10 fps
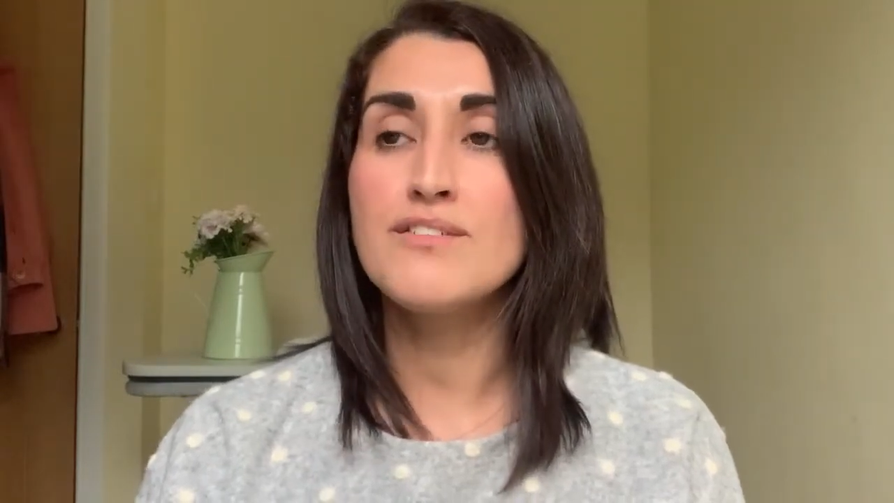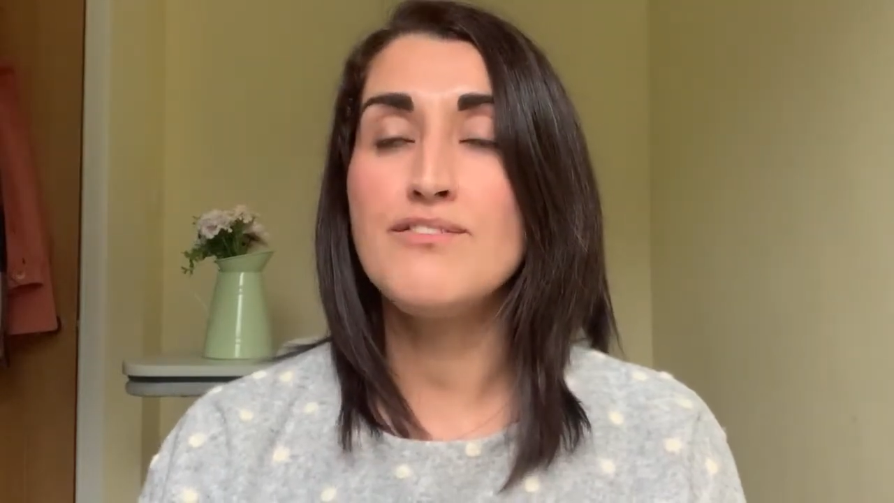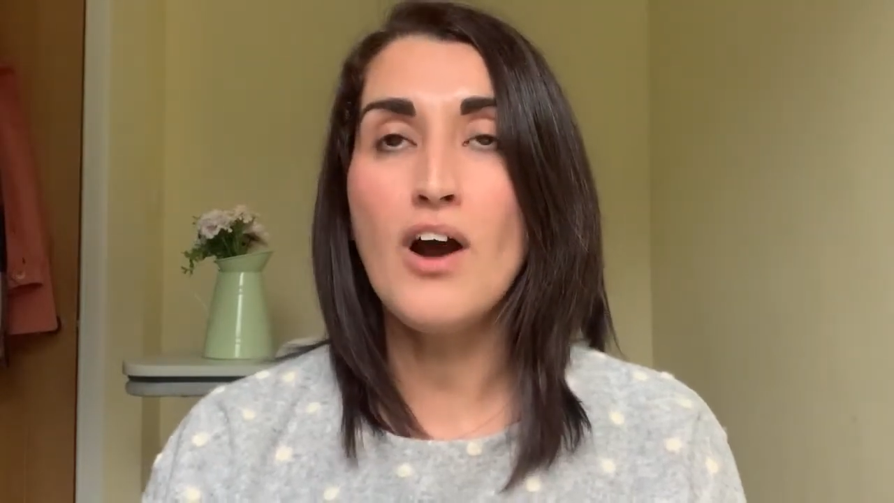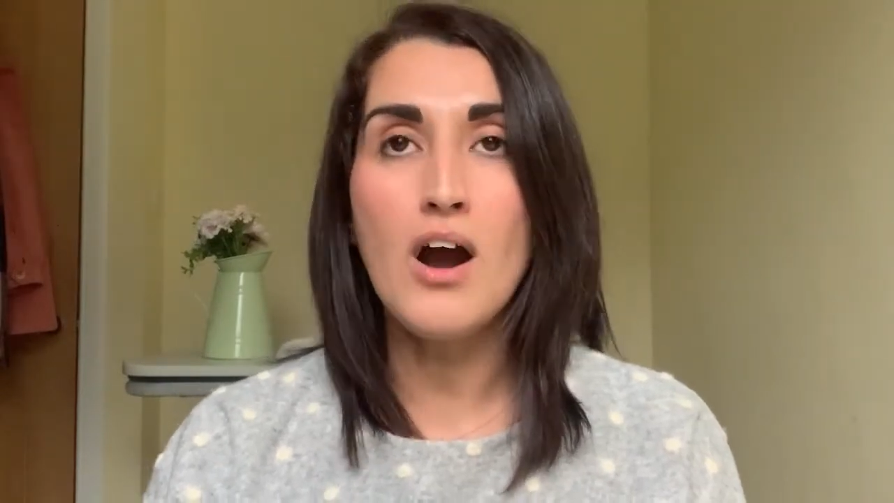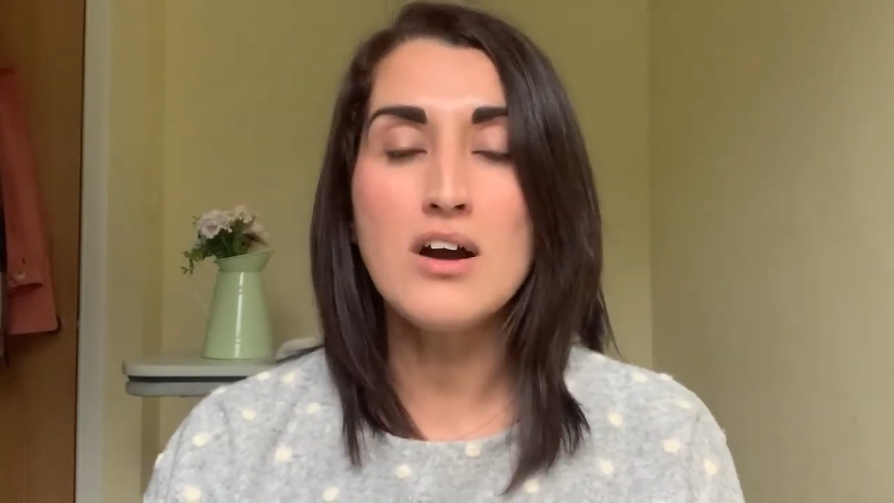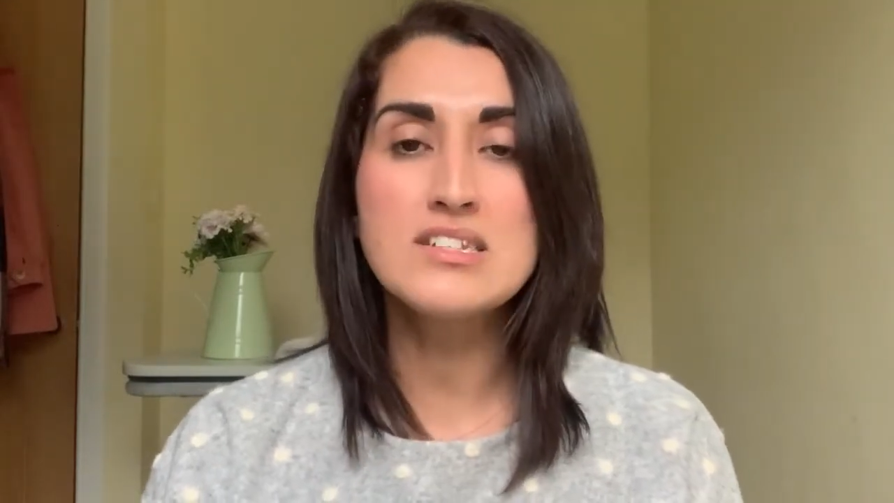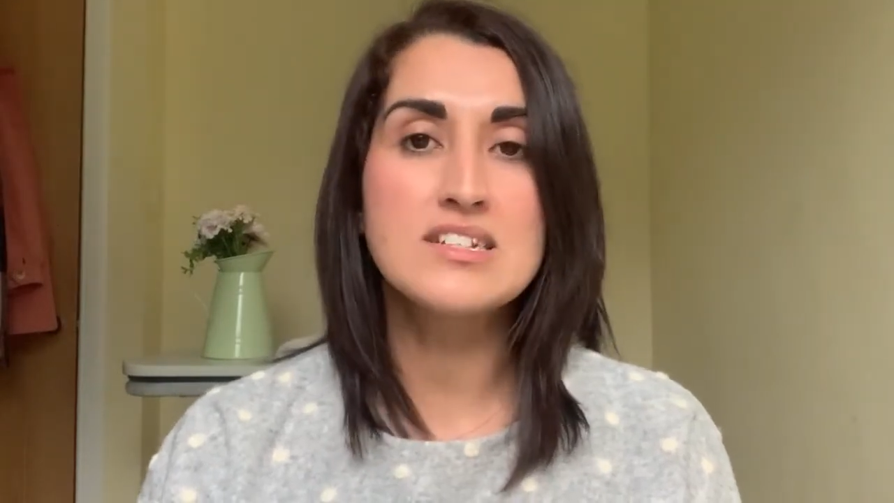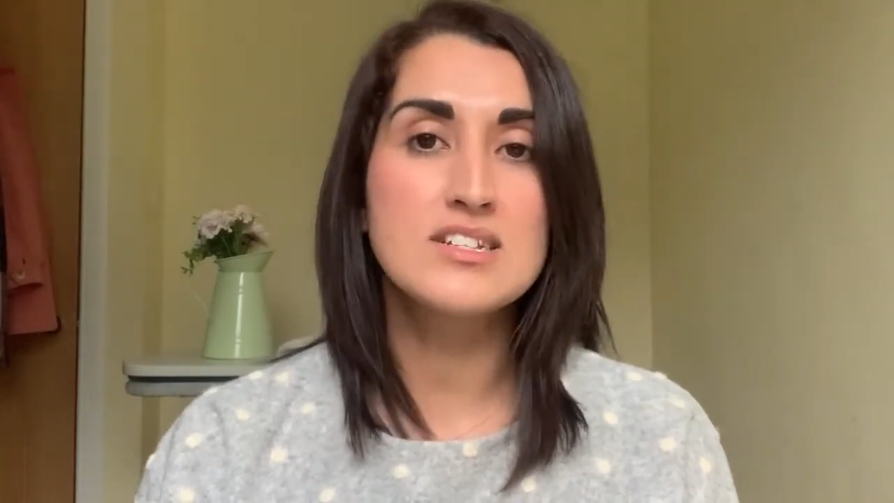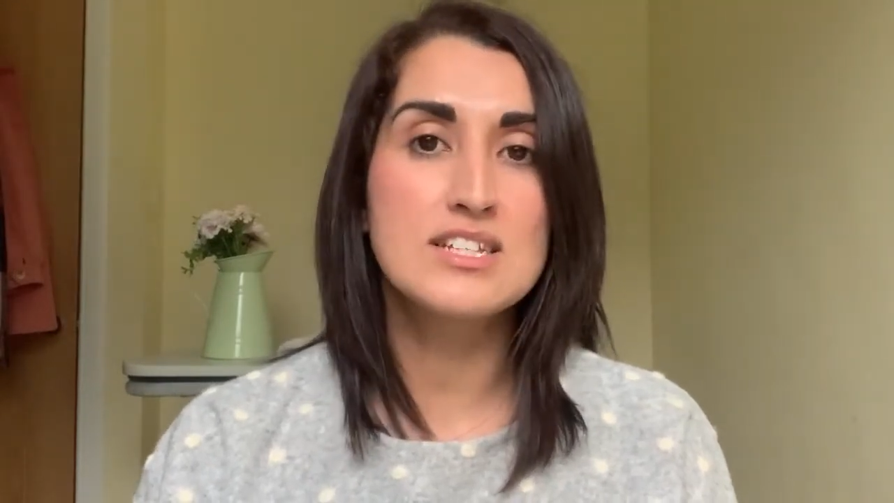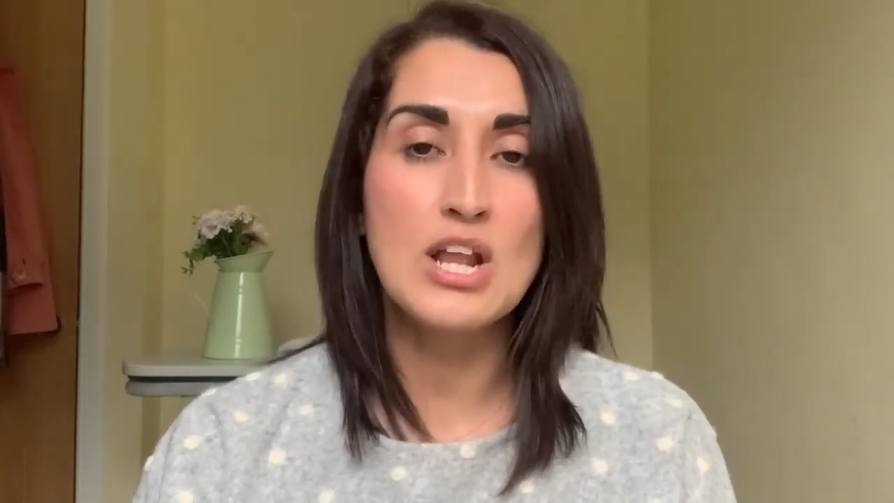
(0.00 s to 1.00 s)

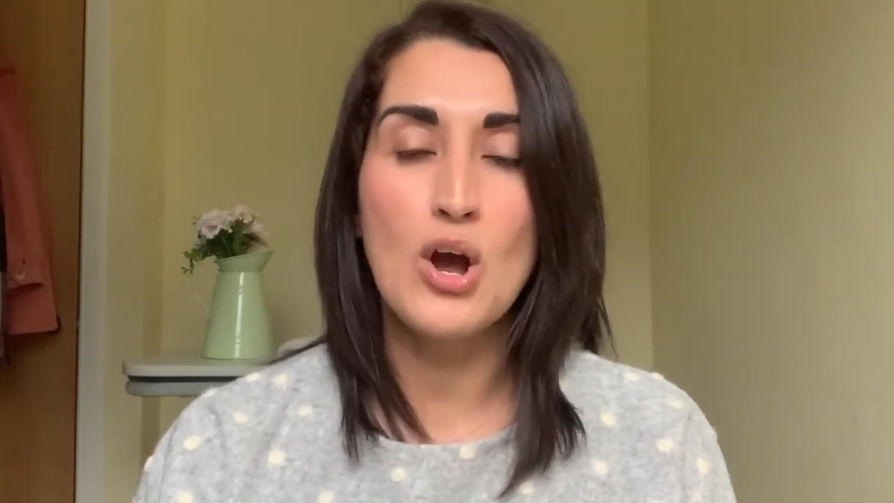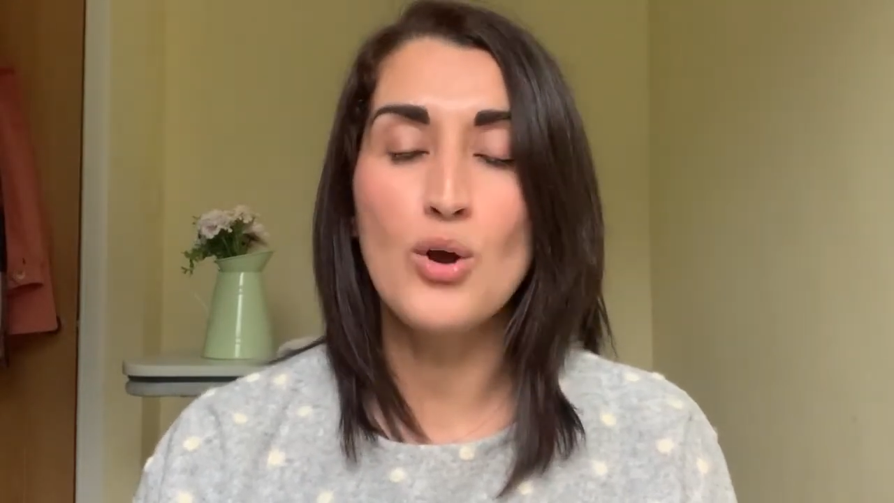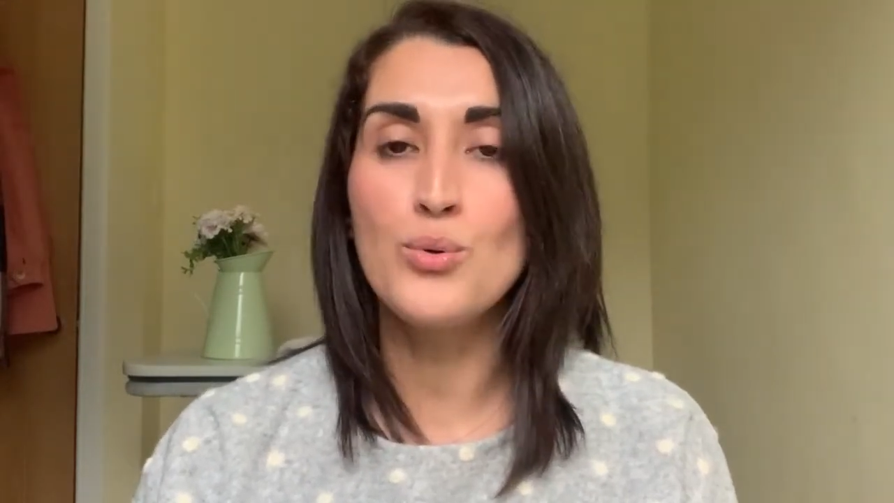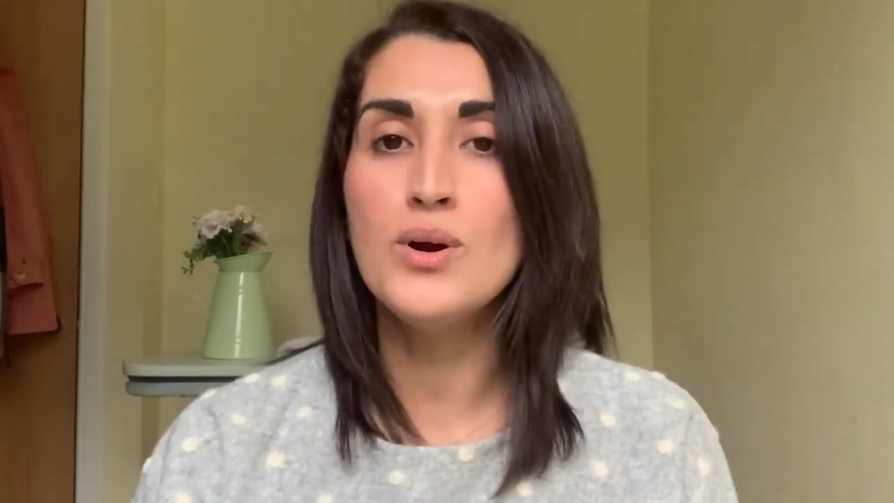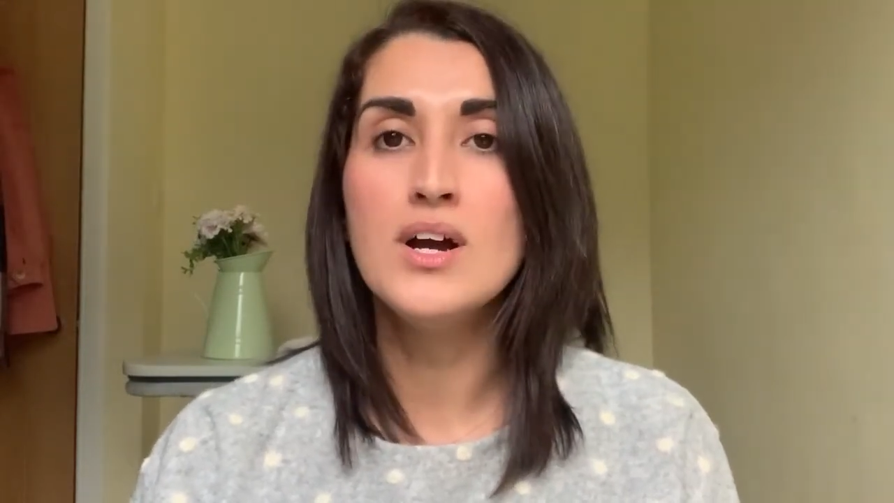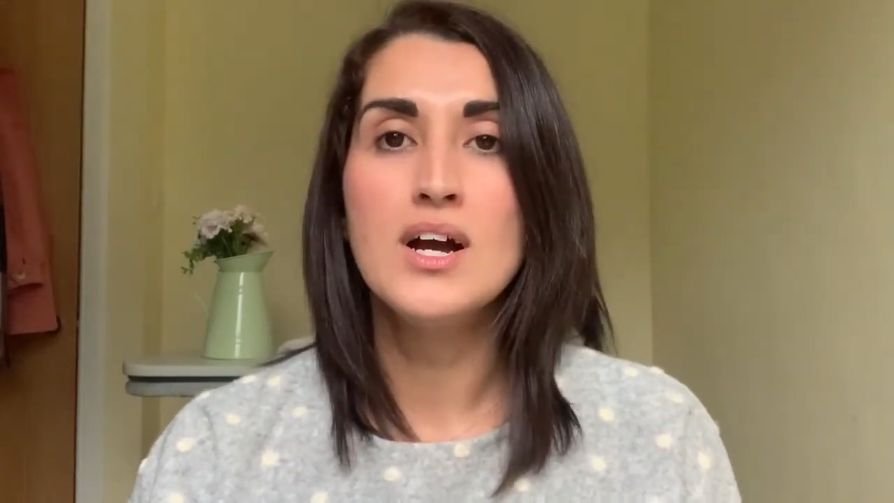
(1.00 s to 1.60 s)
fast, slow,